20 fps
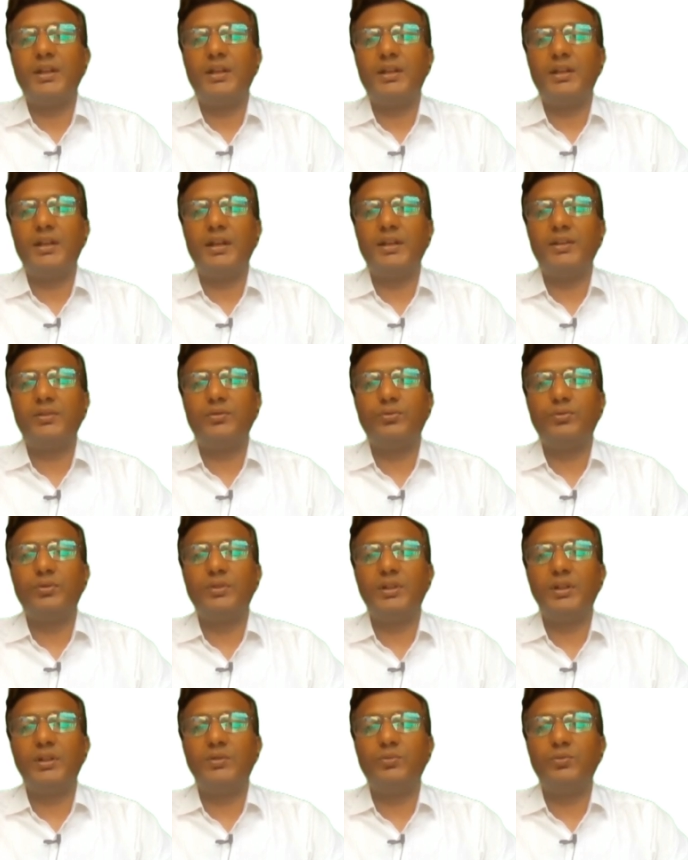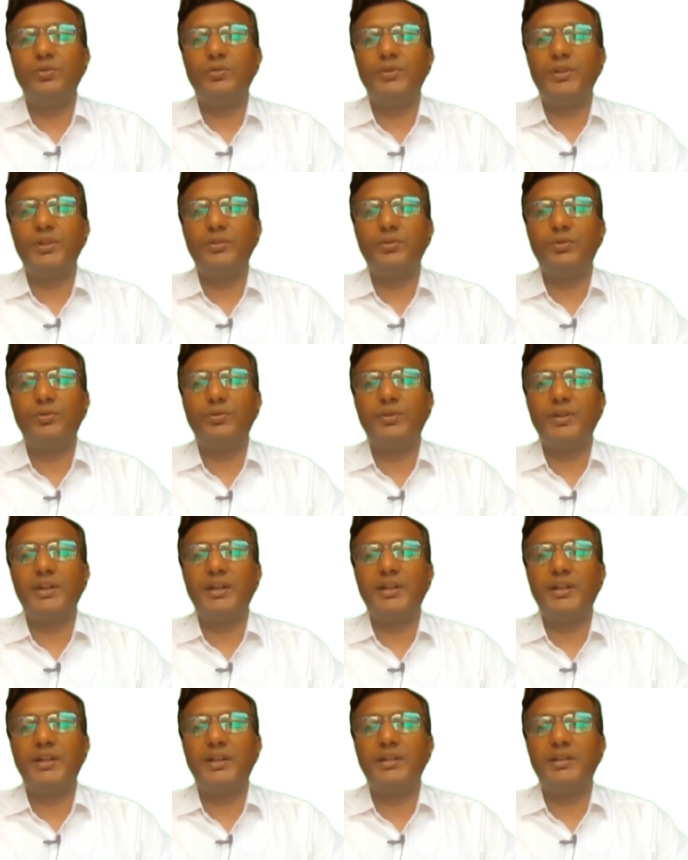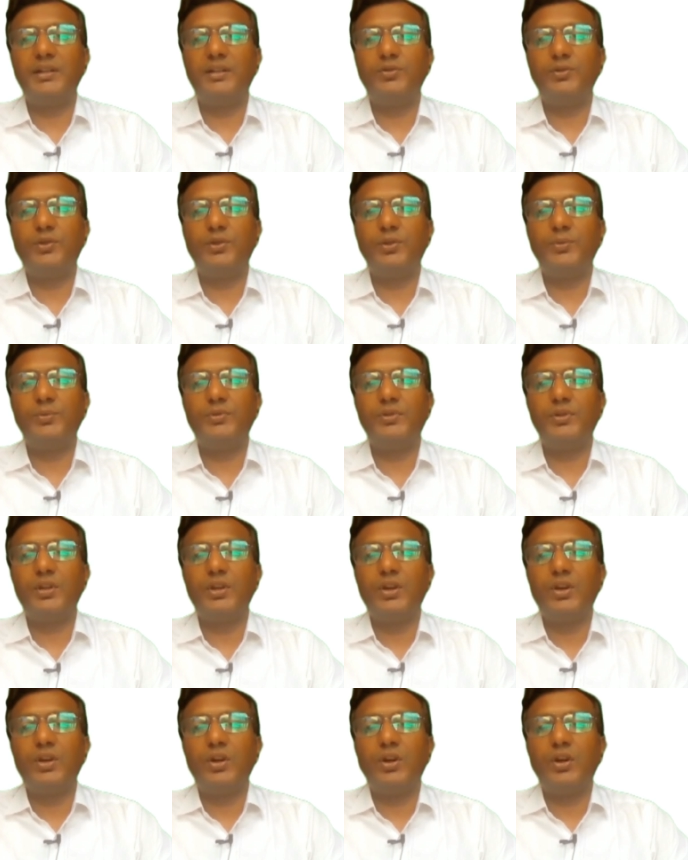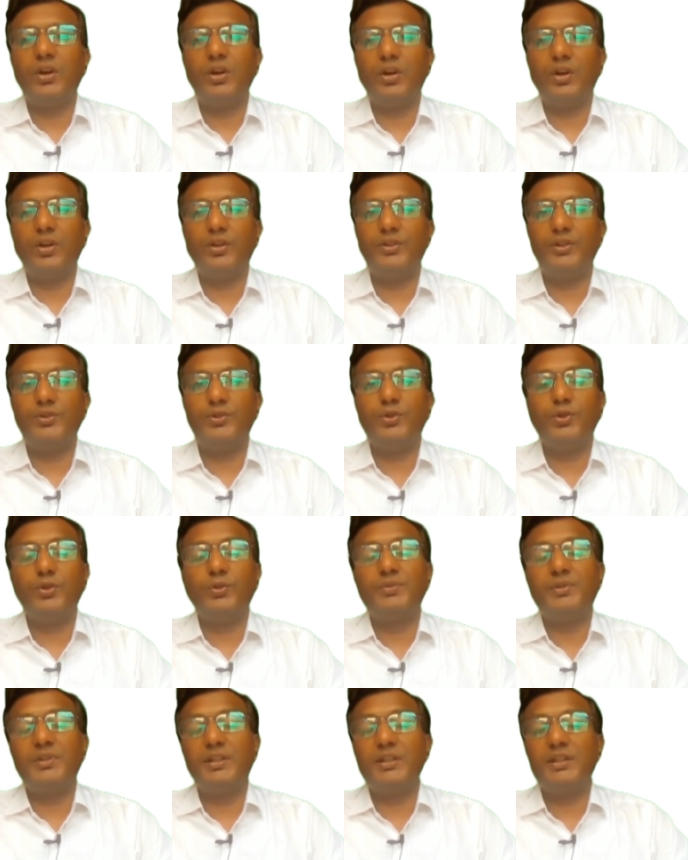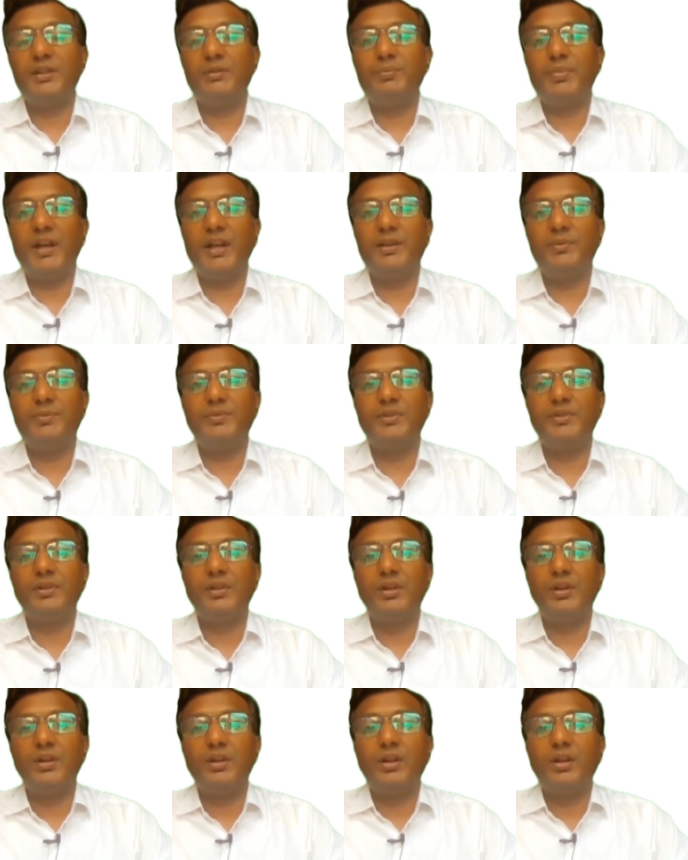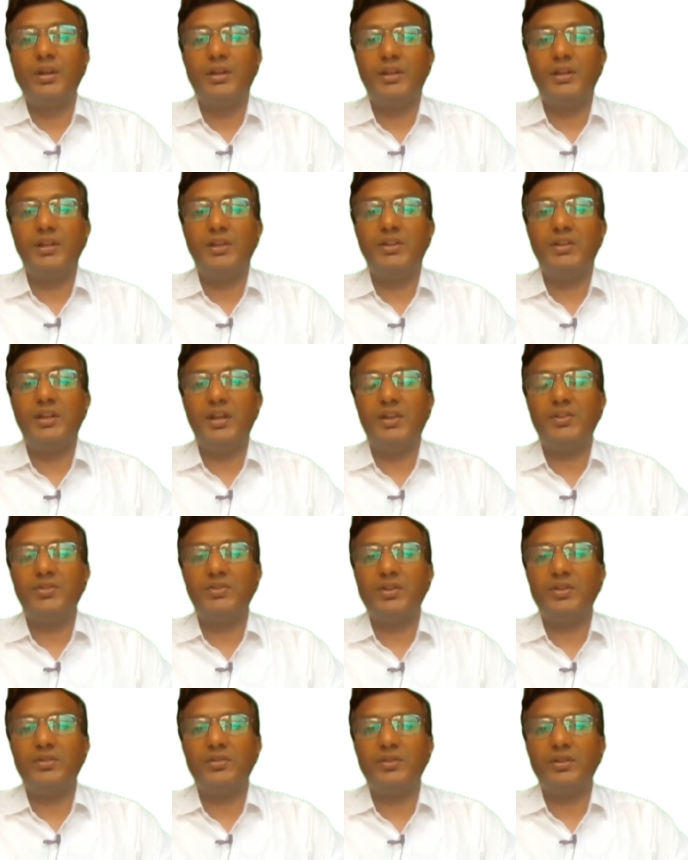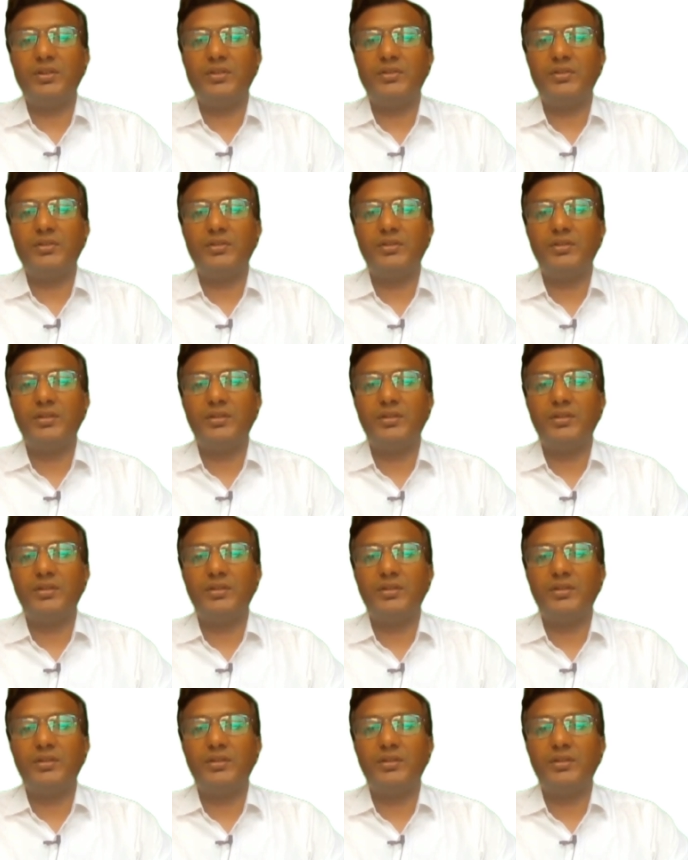like coolant moving through radiator tubes or the tubes in the pipes heat exchangers.